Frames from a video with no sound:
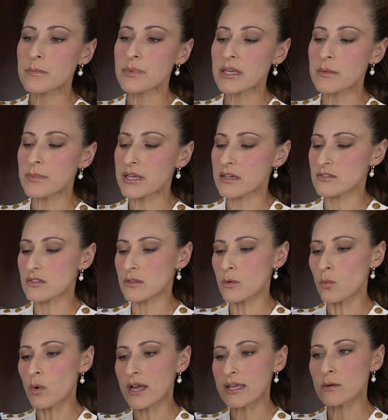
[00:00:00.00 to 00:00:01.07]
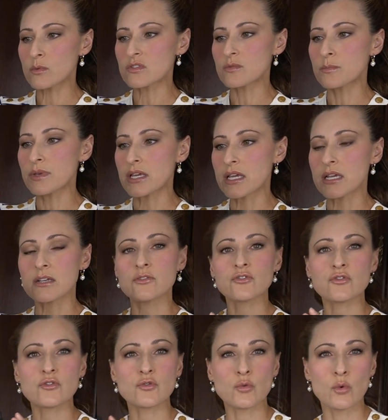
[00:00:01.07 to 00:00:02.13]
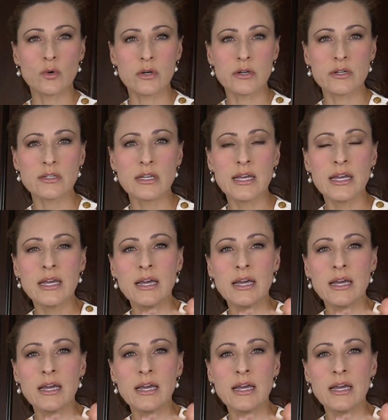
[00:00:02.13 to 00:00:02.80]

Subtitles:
be because of the way it was being stored.